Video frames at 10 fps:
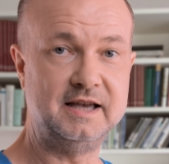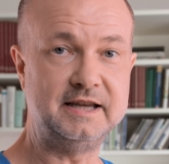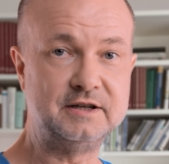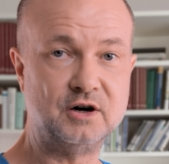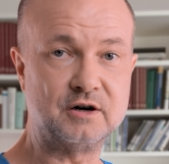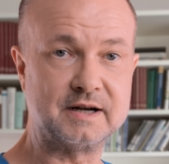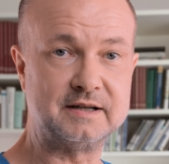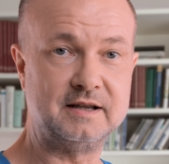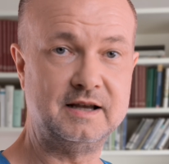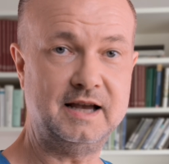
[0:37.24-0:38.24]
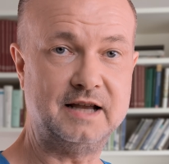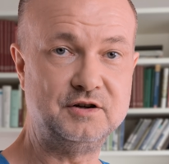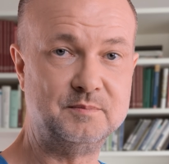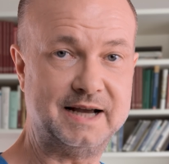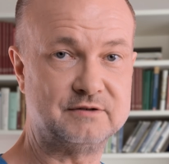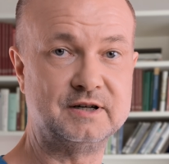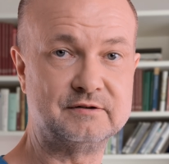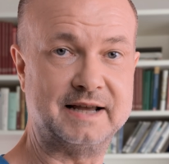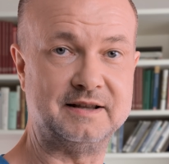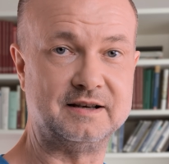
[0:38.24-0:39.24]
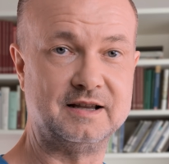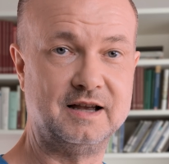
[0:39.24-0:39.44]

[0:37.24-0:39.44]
Ignore it and you might regret it.